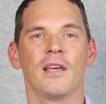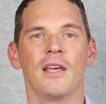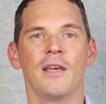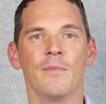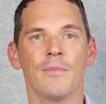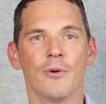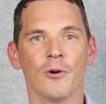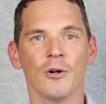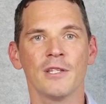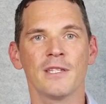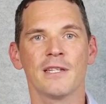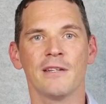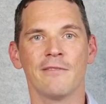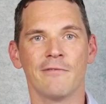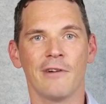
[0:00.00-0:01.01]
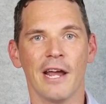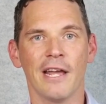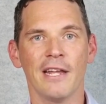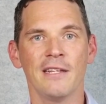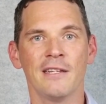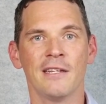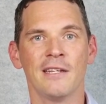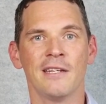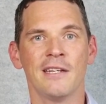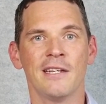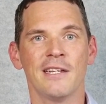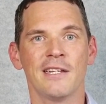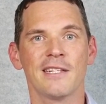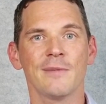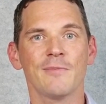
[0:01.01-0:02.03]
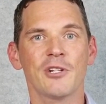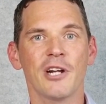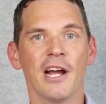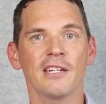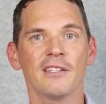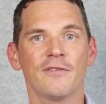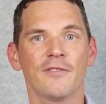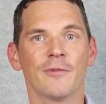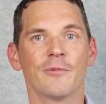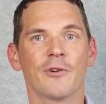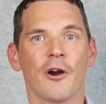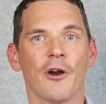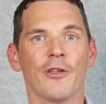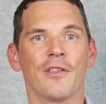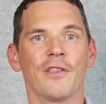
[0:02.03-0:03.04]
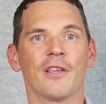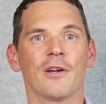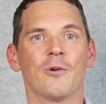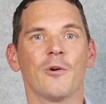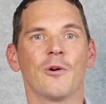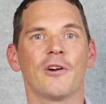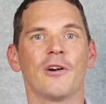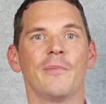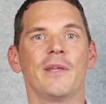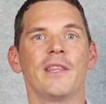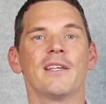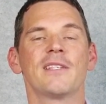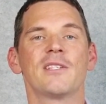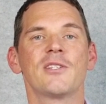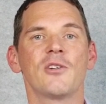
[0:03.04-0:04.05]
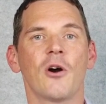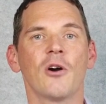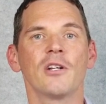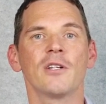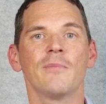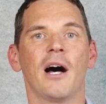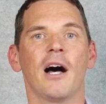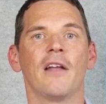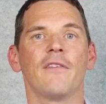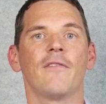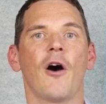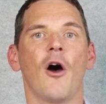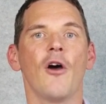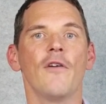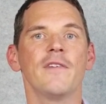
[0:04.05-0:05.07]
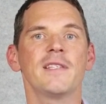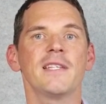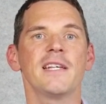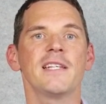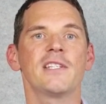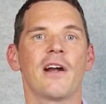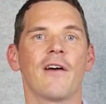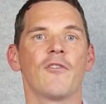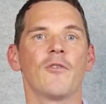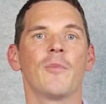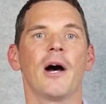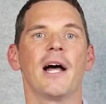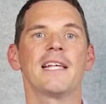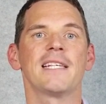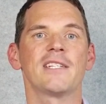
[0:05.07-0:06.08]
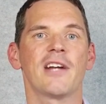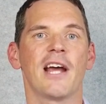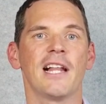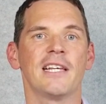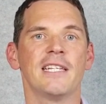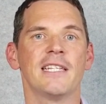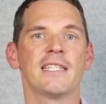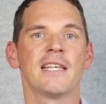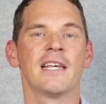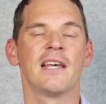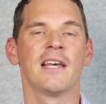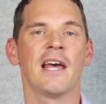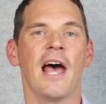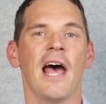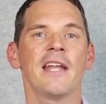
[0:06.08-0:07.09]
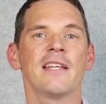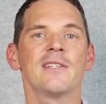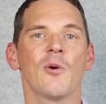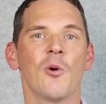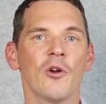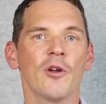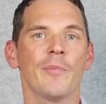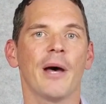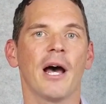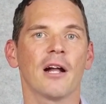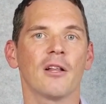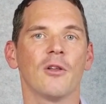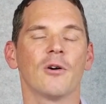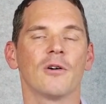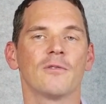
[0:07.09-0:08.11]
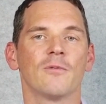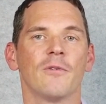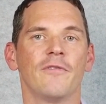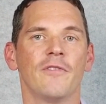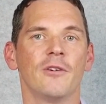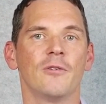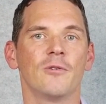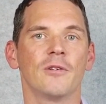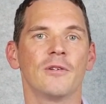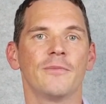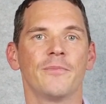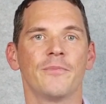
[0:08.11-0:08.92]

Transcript: Imports, in red, subtracted from growth in the quarter amid the strong demand for overseas travel by Australians and as order backlogs were filled.